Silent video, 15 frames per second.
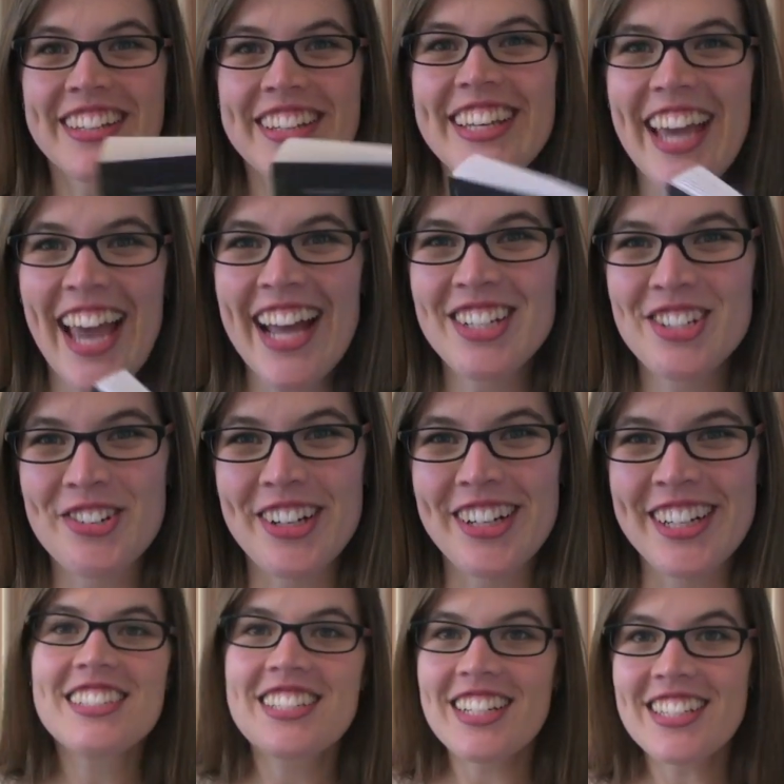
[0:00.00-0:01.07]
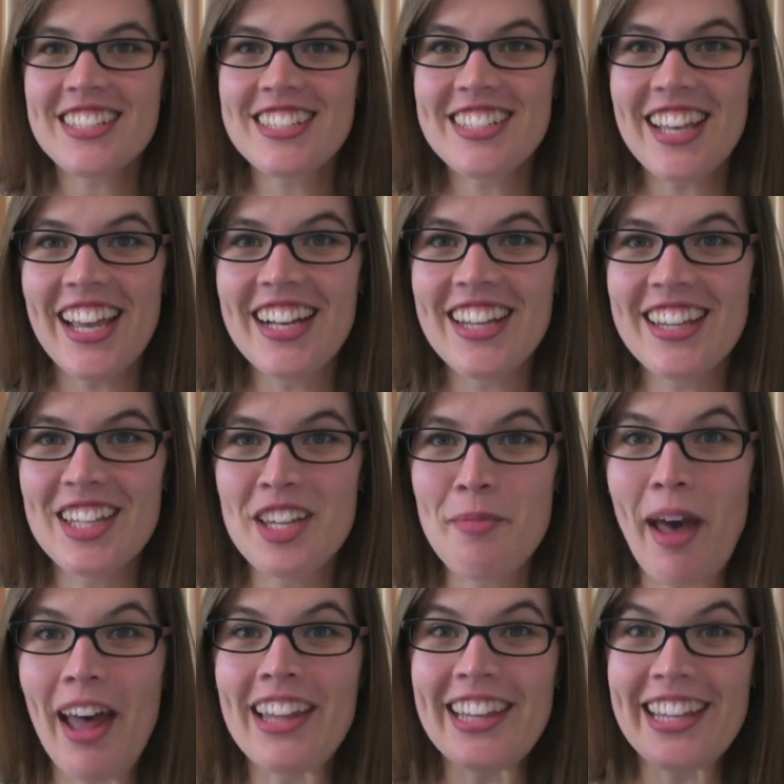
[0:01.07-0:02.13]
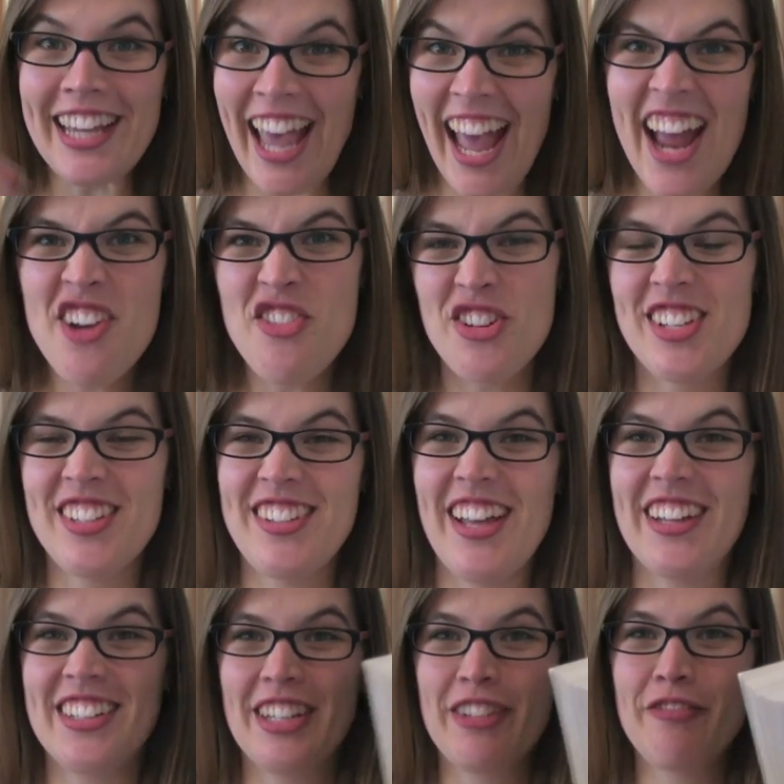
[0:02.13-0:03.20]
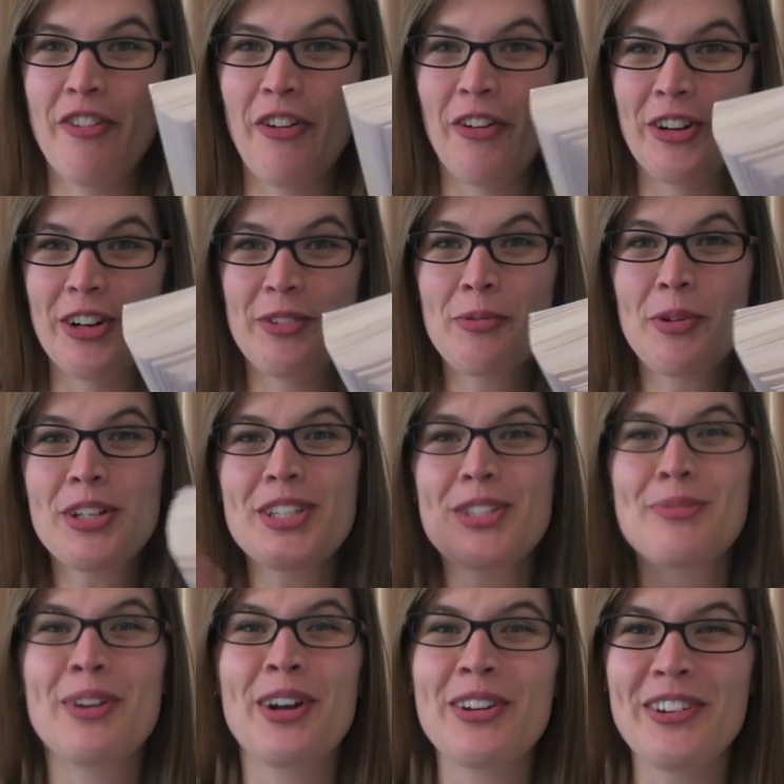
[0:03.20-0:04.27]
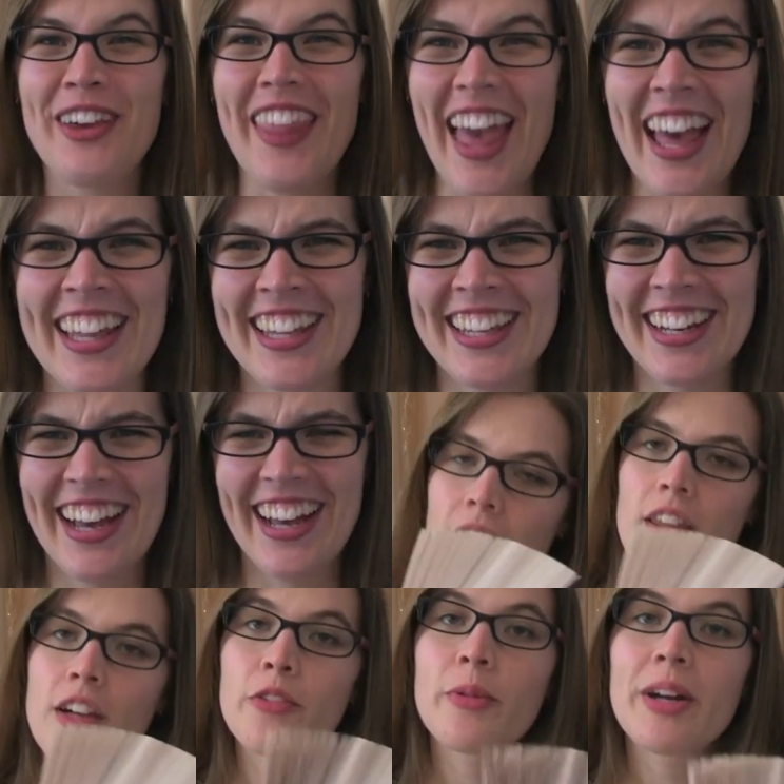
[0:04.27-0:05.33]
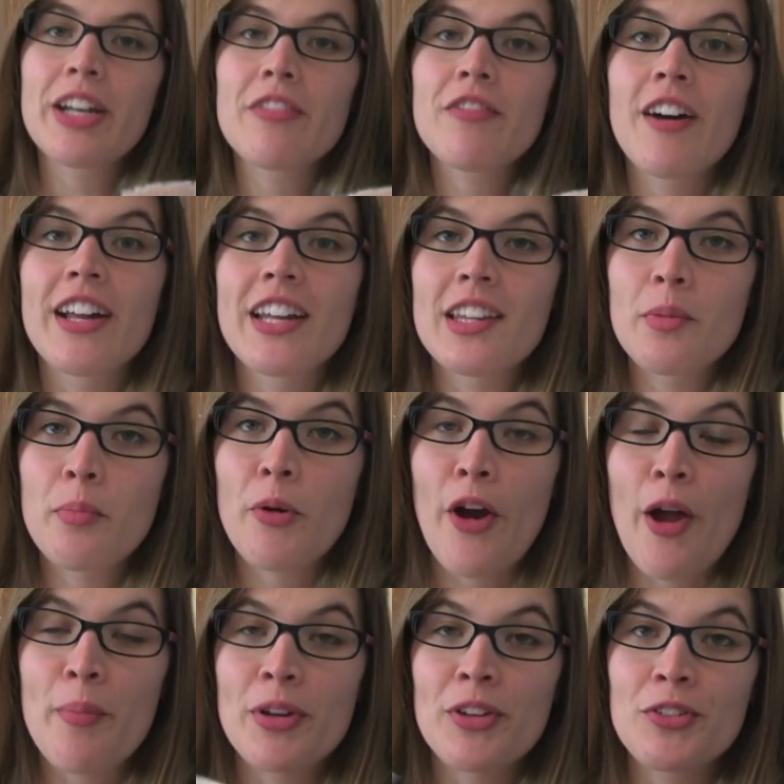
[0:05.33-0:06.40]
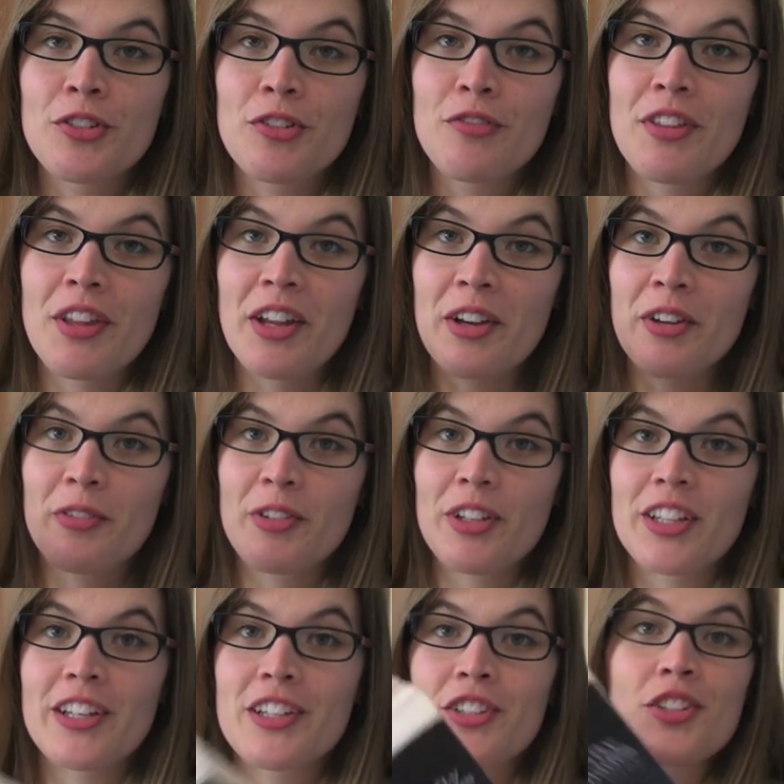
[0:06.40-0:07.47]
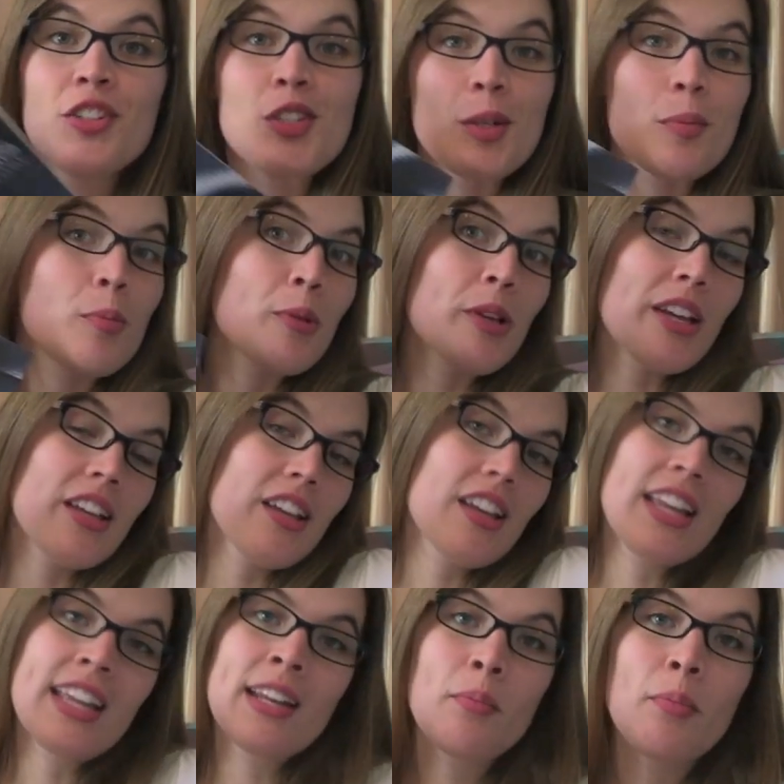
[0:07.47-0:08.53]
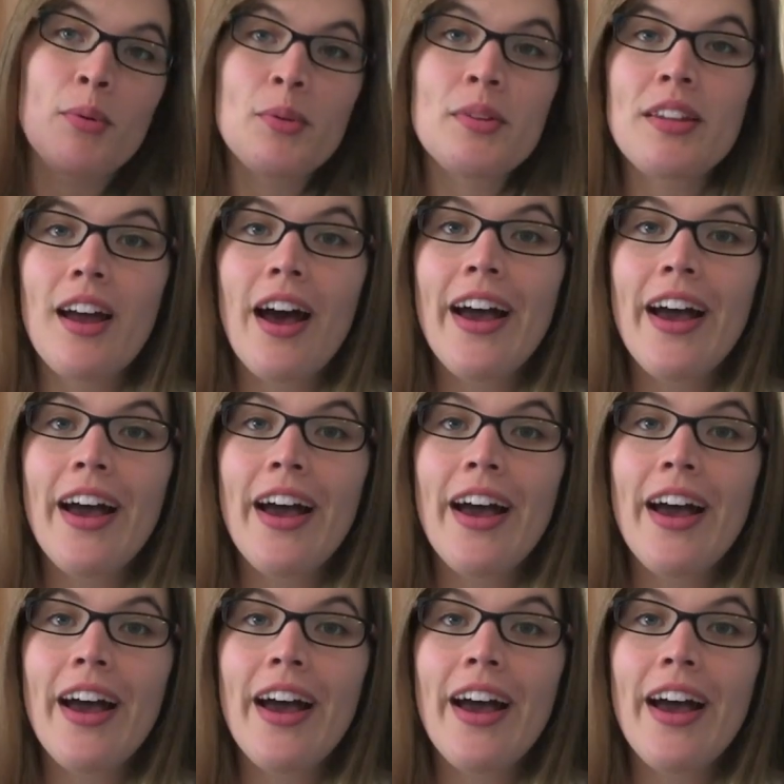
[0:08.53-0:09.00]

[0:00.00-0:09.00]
Leandra. She doesn't say anything about Leandra sounding foreign. What is wrong with Eleanor? They're redefining the parameters of their relationship in a booth at